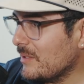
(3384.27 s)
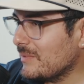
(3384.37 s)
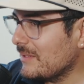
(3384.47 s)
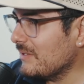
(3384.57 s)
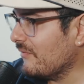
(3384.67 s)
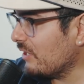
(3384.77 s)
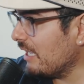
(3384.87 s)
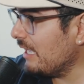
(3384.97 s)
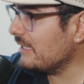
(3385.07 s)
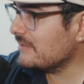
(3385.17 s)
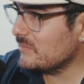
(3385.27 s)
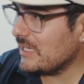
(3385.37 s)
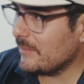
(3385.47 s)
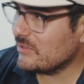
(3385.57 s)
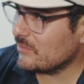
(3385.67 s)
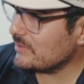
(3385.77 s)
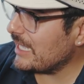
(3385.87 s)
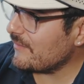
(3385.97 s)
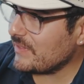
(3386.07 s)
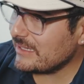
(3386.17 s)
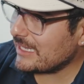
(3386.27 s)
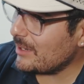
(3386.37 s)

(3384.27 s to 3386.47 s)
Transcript: Sometimes they forget. Sometimes they have things